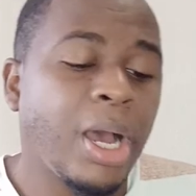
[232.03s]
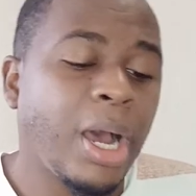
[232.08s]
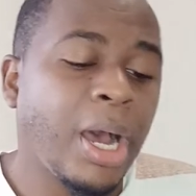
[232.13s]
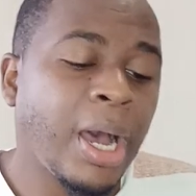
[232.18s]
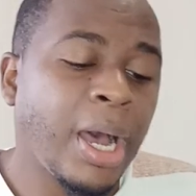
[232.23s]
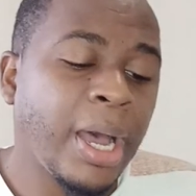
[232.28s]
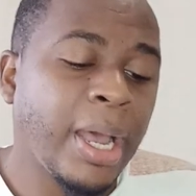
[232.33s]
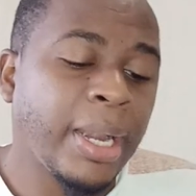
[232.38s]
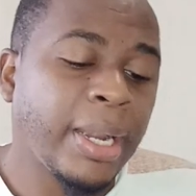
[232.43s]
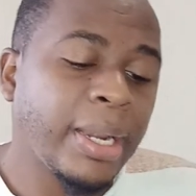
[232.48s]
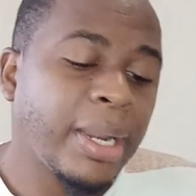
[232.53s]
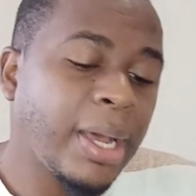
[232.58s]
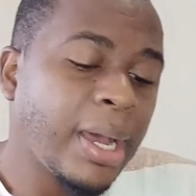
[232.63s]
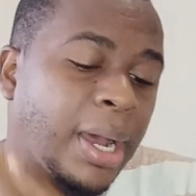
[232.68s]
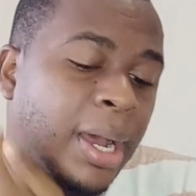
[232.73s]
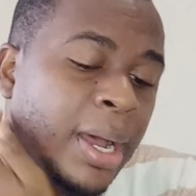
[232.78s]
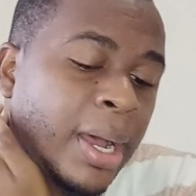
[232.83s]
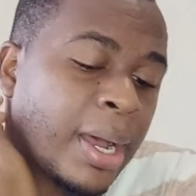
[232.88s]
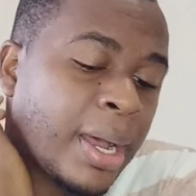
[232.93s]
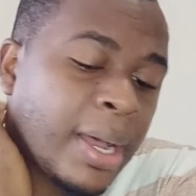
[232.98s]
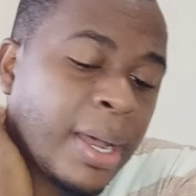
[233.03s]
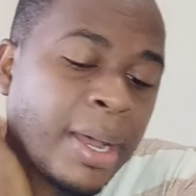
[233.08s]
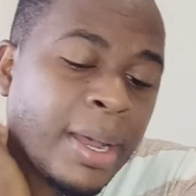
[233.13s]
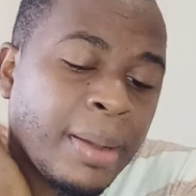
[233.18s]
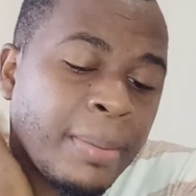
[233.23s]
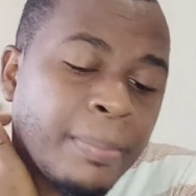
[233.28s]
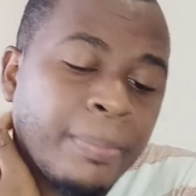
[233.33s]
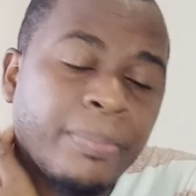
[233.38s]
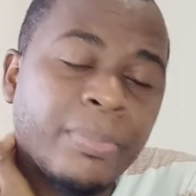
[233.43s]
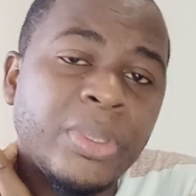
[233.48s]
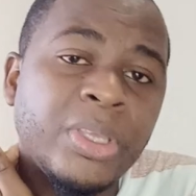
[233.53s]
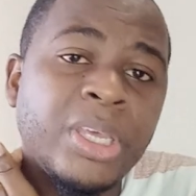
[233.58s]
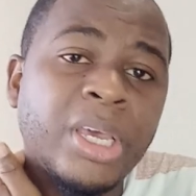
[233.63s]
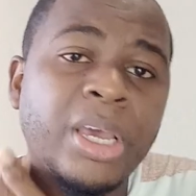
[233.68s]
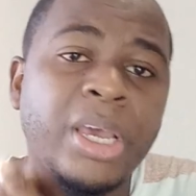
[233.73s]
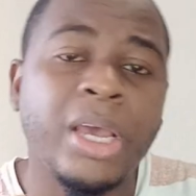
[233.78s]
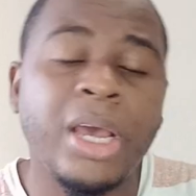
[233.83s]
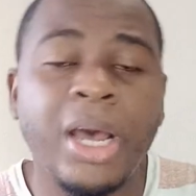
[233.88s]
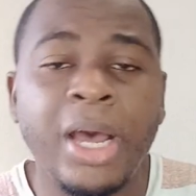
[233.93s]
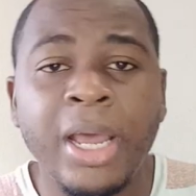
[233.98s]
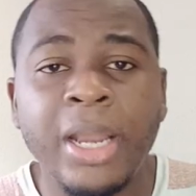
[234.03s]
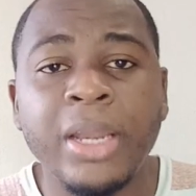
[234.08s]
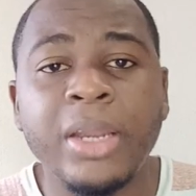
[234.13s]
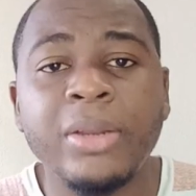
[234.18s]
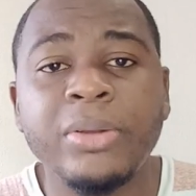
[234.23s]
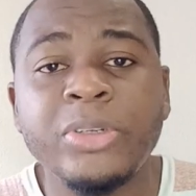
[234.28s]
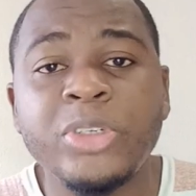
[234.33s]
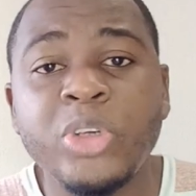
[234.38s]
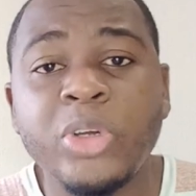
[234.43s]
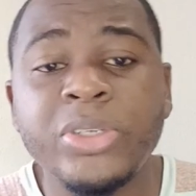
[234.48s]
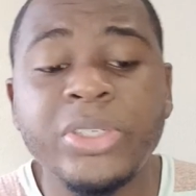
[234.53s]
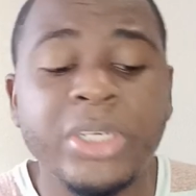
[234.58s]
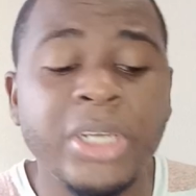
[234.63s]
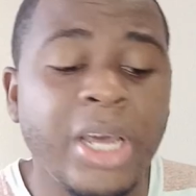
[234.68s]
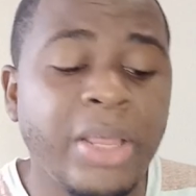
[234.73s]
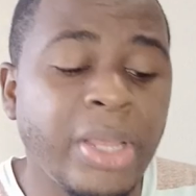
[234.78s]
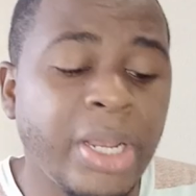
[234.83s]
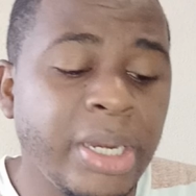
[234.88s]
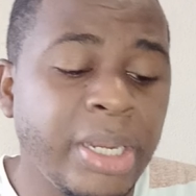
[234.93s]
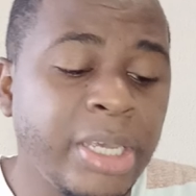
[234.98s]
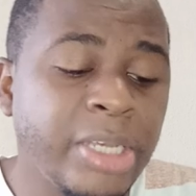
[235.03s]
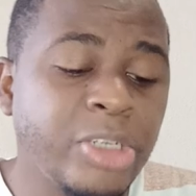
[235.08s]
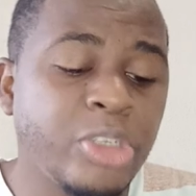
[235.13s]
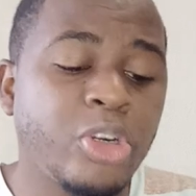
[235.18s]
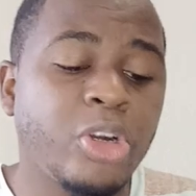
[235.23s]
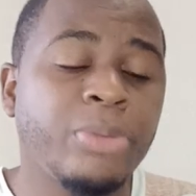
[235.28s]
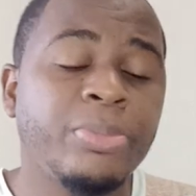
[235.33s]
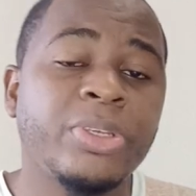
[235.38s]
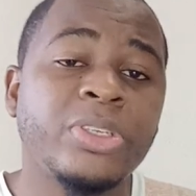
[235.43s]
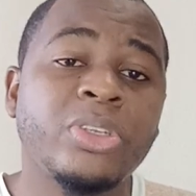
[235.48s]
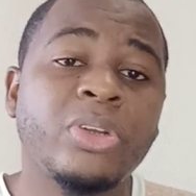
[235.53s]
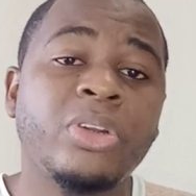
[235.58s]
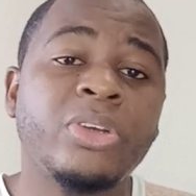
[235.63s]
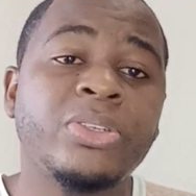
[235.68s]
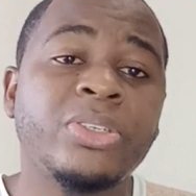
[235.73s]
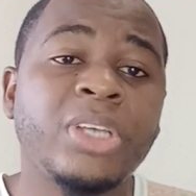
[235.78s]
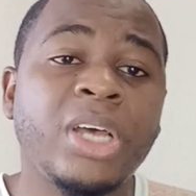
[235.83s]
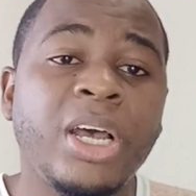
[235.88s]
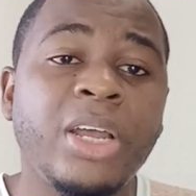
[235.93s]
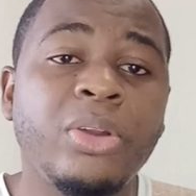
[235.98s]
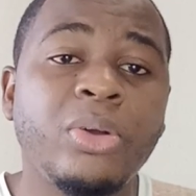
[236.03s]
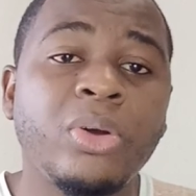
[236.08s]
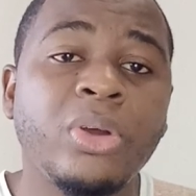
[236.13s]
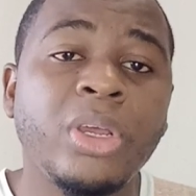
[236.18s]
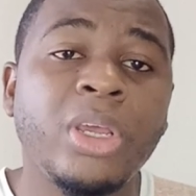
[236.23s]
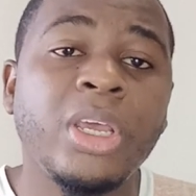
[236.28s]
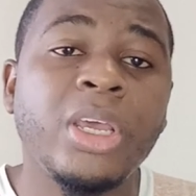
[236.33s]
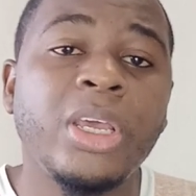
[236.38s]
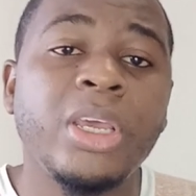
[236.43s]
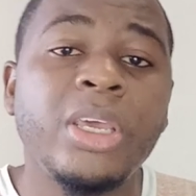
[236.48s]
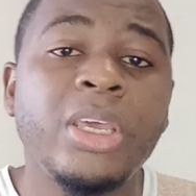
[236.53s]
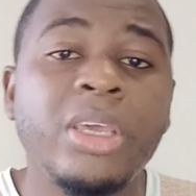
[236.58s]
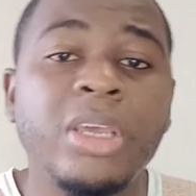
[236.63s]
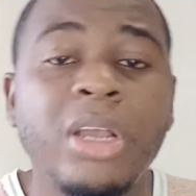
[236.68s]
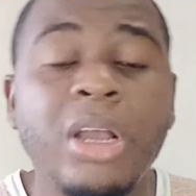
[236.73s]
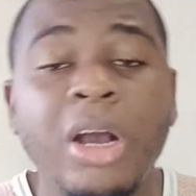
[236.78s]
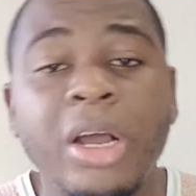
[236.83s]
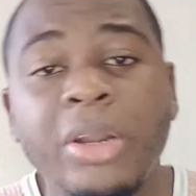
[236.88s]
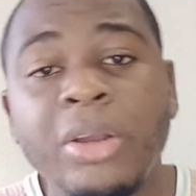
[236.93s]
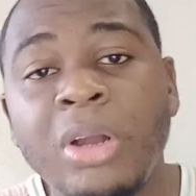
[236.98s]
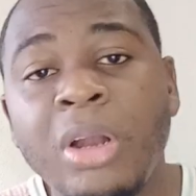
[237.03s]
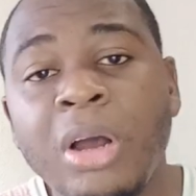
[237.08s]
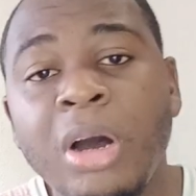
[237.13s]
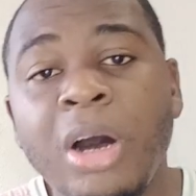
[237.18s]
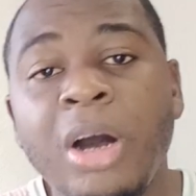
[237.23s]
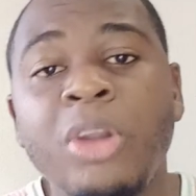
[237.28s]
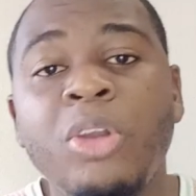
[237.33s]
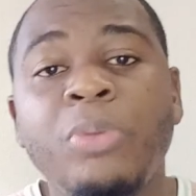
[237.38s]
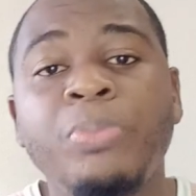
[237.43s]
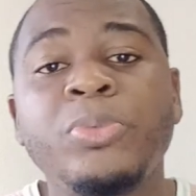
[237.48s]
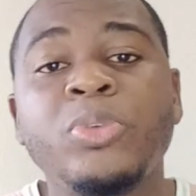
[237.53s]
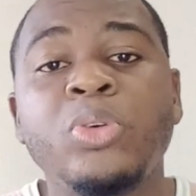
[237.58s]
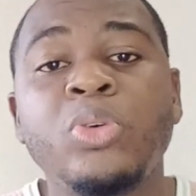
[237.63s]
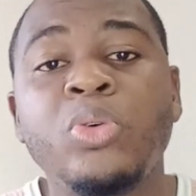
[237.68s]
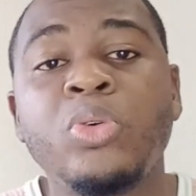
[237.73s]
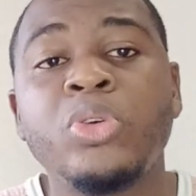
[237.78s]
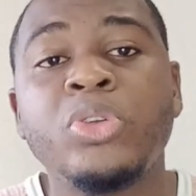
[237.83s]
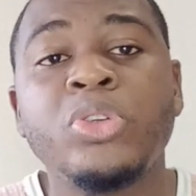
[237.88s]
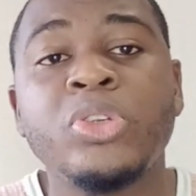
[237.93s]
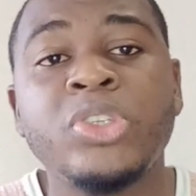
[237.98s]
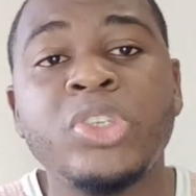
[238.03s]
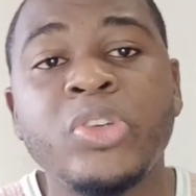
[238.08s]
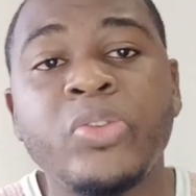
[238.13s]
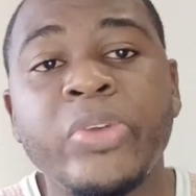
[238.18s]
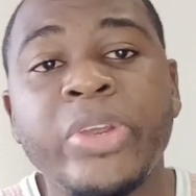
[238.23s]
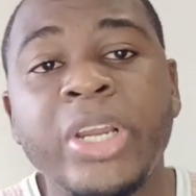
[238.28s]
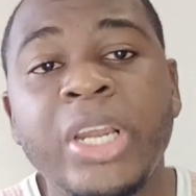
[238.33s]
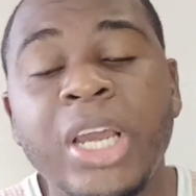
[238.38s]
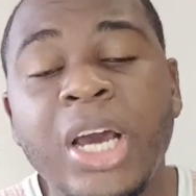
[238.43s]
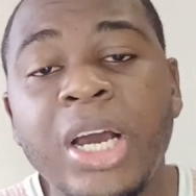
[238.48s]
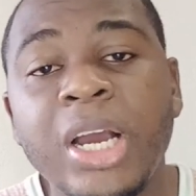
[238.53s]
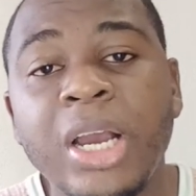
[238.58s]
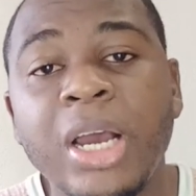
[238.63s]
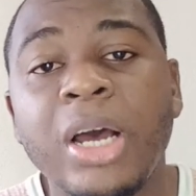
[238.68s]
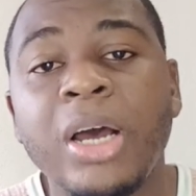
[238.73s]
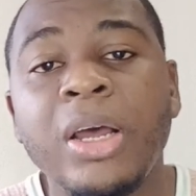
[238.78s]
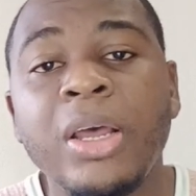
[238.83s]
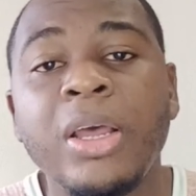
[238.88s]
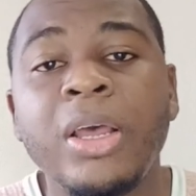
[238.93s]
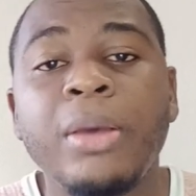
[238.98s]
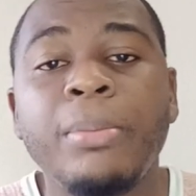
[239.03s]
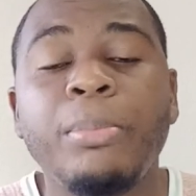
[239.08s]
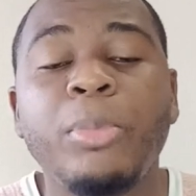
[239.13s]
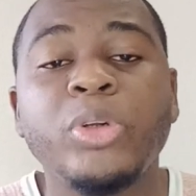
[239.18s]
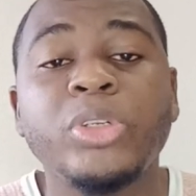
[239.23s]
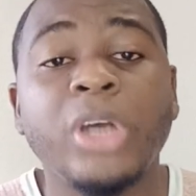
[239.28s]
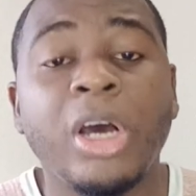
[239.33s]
And and just the other day, Jeremy Solozano, he got the call up to go to Sri Lanka. But